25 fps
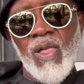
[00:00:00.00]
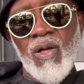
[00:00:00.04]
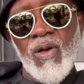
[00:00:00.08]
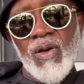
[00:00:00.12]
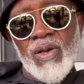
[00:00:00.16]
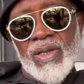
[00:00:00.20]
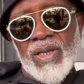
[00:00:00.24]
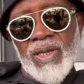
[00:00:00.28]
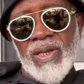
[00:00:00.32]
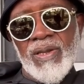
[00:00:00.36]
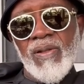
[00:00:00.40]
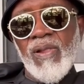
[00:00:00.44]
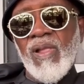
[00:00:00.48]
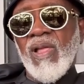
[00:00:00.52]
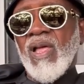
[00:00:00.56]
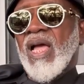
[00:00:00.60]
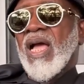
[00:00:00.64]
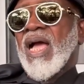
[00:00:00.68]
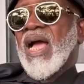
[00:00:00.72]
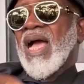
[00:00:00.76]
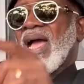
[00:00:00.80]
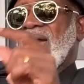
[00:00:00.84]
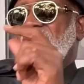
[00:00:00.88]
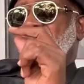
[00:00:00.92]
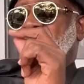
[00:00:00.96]
Okay?
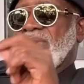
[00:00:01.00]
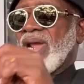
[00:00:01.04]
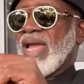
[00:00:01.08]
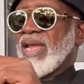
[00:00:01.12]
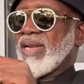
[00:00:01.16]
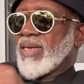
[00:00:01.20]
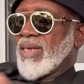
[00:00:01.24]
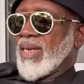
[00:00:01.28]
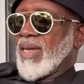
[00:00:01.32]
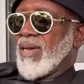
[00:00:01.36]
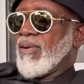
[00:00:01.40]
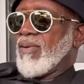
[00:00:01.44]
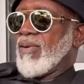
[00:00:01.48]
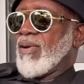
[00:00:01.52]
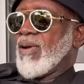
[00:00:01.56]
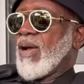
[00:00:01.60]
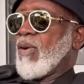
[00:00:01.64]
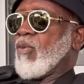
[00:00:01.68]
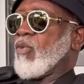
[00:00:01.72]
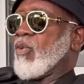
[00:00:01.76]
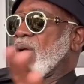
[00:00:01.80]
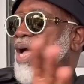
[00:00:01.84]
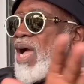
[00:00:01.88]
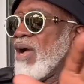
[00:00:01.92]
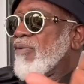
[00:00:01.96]
And right now,
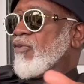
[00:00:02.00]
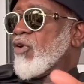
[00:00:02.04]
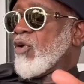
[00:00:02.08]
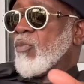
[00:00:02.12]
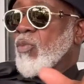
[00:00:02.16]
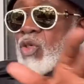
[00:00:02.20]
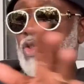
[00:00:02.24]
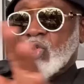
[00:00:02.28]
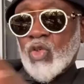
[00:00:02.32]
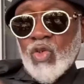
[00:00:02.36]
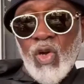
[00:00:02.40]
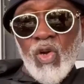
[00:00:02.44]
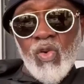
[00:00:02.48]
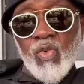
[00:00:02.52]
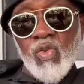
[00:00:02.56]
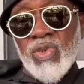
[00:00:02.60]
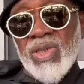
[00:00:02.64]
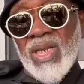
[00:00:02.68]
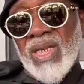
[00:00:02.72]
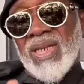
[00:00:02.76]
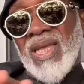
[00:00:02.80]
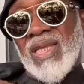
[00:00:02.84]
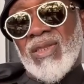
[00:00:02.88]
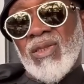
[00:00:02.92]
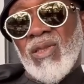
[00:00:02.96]
we have almost
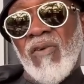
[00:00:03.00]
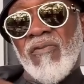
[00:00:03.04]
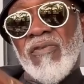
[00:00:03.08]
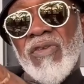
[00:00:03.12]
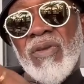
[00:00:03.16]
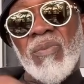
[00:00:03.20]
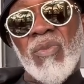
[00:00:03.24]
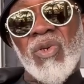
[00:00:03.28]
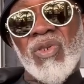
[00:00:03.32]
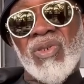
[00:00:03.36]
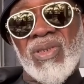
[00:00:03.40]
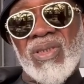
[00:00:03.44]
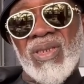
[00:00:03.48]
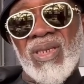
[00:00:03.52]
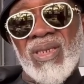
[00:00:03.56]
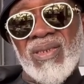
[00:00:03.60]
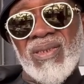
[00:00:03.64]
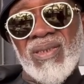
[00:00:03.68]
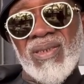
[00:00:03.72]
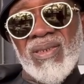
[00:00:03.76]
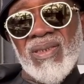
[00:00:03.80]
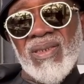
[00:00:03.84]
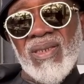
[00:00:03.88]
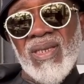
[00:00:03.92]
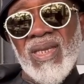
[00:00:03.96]
concluded that of Imo State.